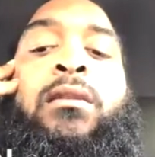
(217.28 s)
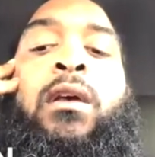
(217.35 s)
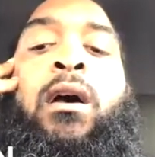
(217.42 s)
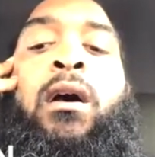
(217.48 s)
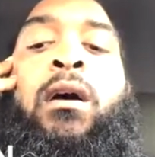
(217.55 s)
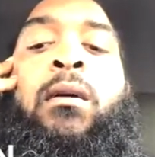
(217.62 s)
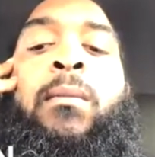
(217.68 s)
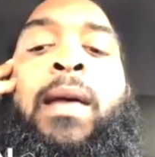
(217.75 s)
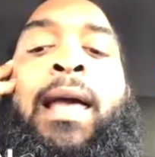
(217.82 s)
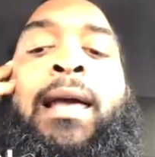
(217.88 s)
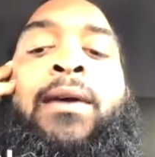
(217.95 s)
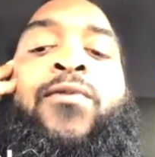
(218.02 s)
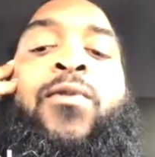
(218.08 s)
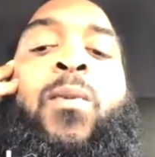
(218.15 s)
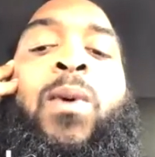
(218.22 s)
um,
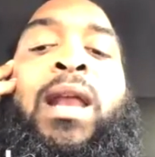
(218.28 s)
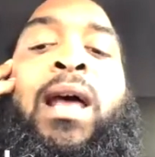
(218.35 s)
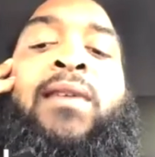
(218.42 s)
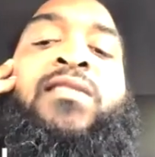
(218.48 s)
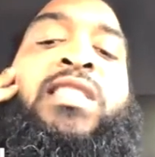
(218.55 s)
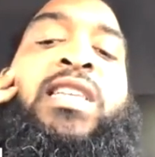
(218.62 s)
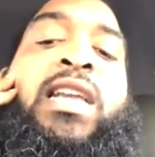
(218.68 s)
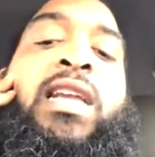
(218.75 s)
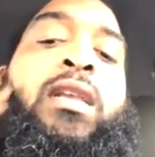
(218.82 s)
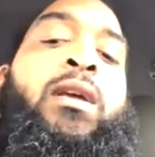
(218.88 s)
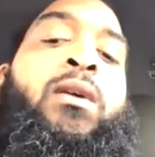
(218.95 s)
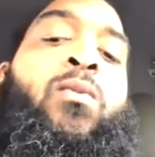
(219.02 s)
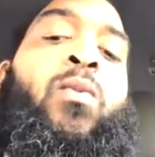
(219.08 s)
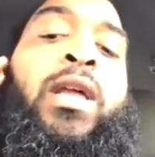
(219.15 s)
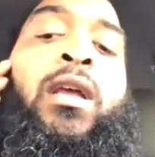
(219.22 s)
at, from what I've seen
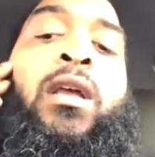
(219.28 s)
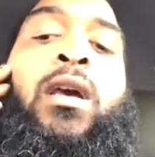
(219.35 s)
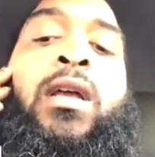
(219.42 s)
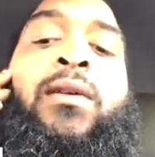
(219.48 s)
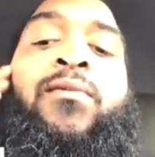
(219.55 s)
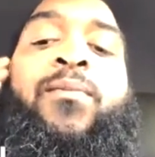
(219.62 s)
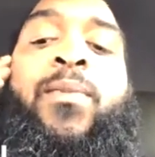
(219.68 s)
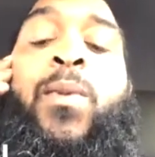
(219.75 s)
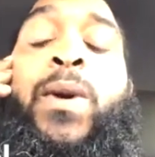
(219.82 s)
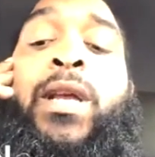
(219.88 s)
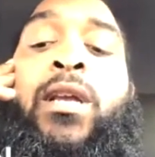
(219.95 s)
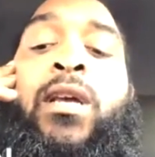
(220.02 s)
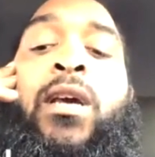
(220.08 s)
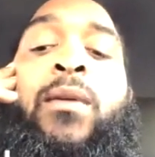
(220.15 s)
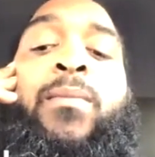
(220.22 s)
and what it could have, what
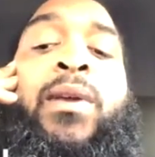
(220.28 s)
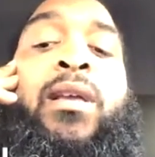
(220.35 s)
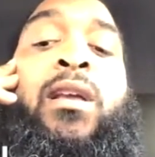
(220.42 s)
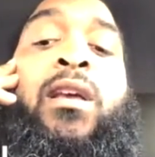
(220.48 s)
it could be.